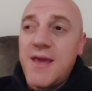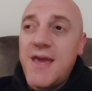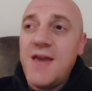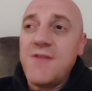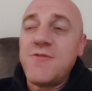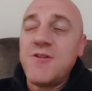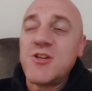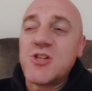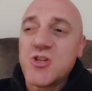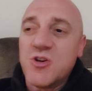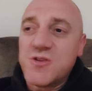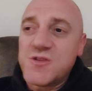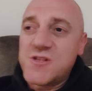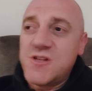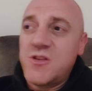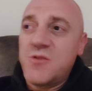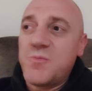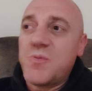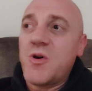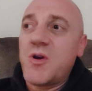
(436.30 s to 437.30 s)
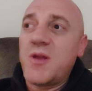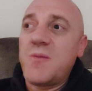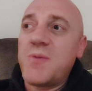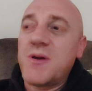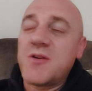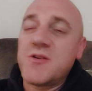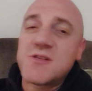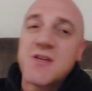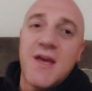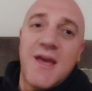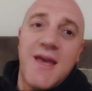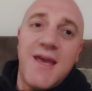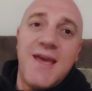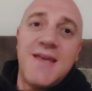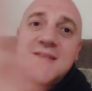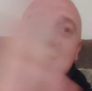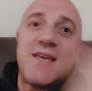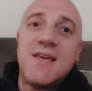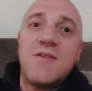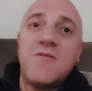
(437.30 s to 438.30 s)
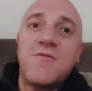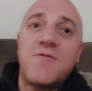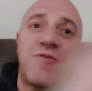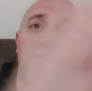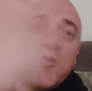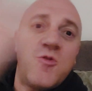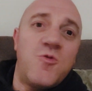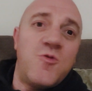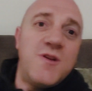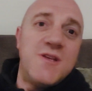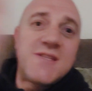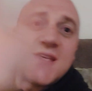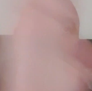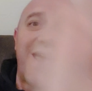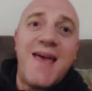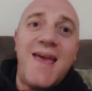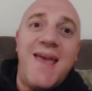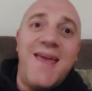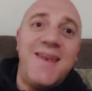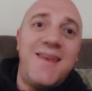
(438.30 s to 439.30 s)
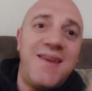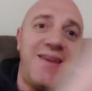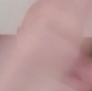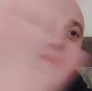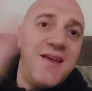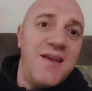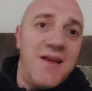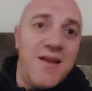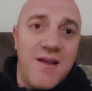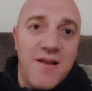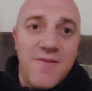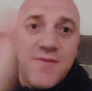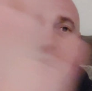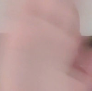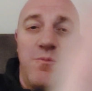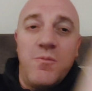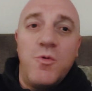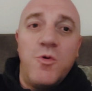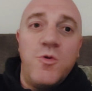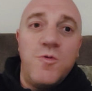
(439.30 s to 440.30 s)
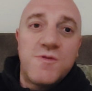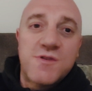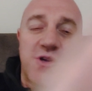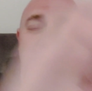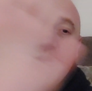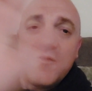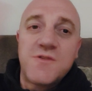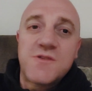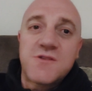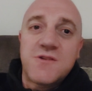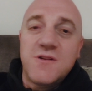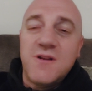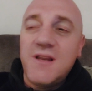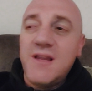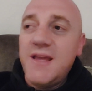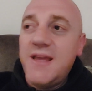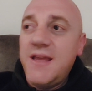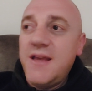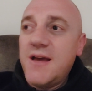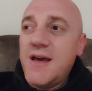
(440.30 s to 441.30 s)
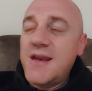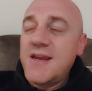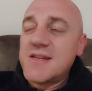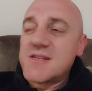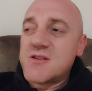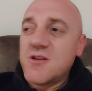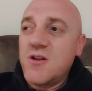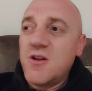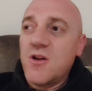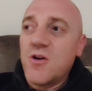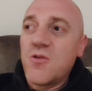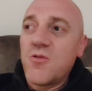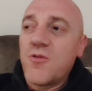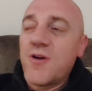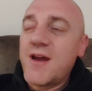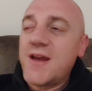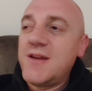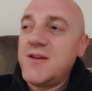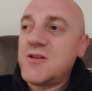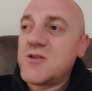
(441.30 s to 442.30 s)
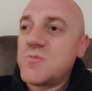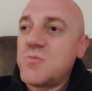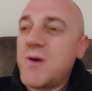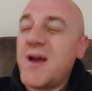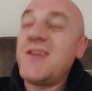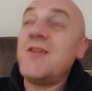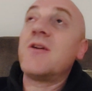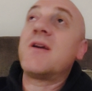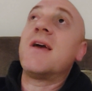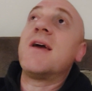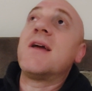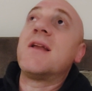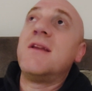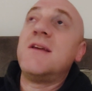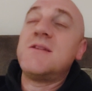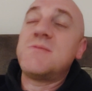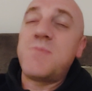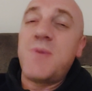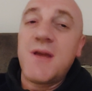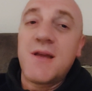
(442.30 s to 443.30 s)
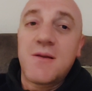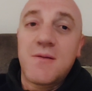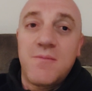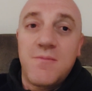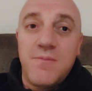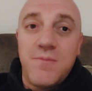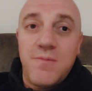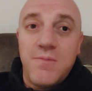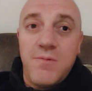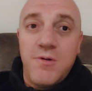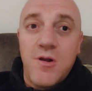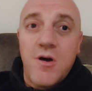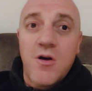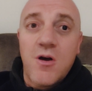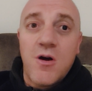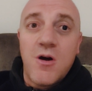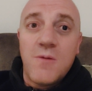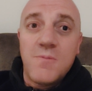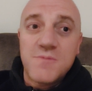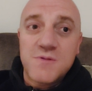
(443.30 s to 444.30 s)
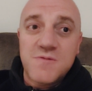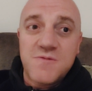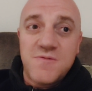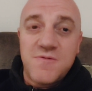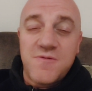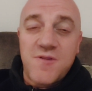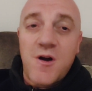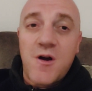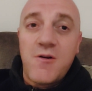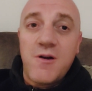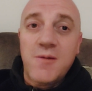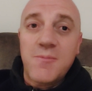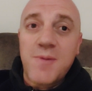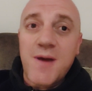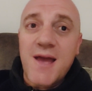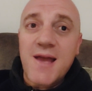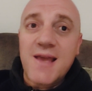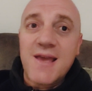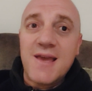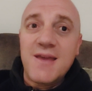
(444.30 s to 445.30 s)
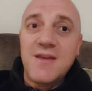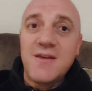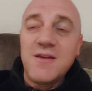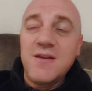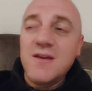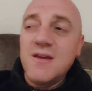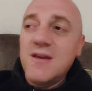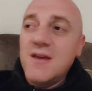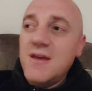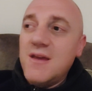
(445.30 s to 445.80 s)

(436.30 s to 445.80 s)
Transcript: heavy shots to the body, because hitting Fury's head that moves constantly and it's at long range, and you're getting these big long arms firing back at you,